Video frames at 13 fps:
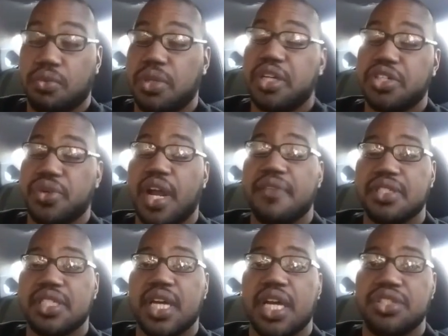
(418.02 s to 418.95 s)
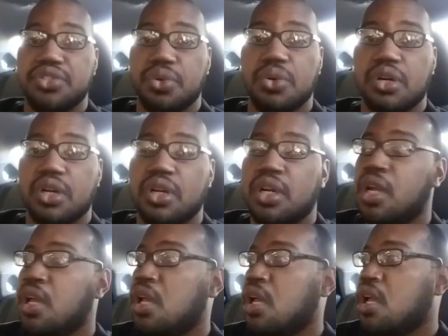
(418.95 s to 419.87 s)
rear driver's side door,
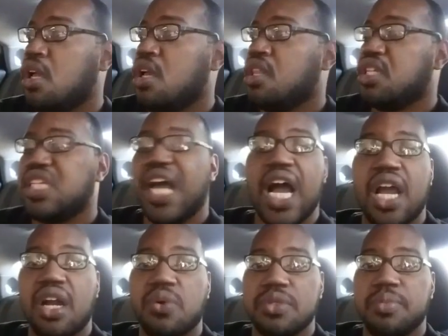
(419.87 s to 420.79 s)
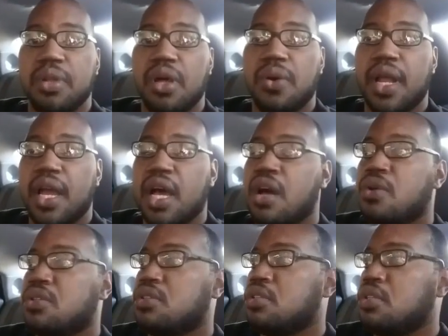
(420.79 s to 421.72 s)
the tire was blown
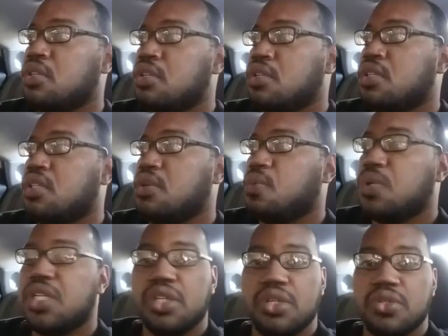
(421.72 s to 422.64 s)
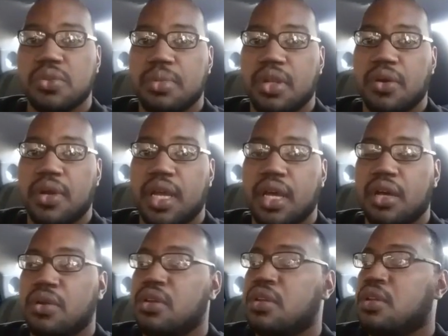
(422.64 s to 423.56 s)
out, the windows were blown
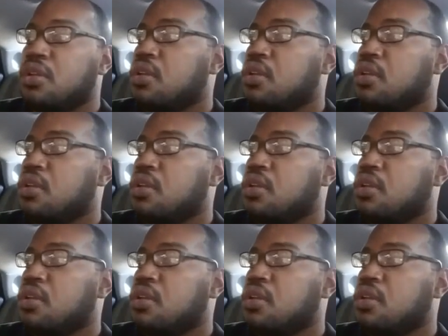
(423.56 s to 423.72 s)
out,